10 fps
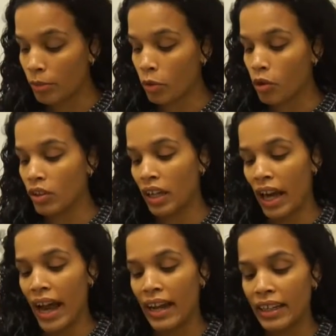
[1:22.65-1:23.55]
I'm going to
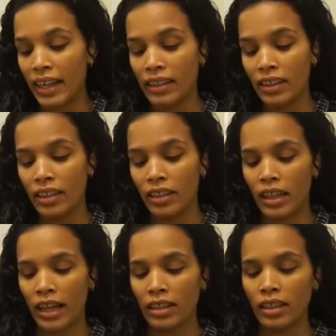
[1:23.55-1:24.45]
add in the
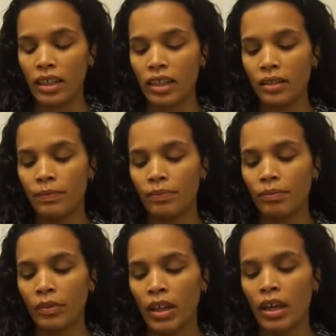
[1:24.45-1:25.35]

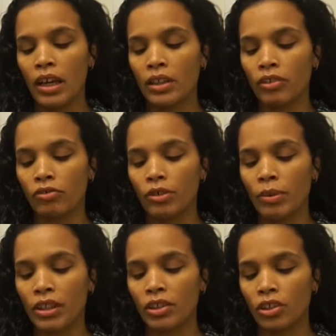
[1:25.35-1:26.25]

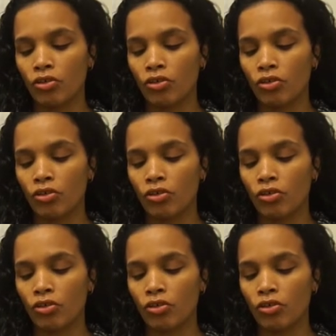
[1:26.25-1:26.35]
3Butter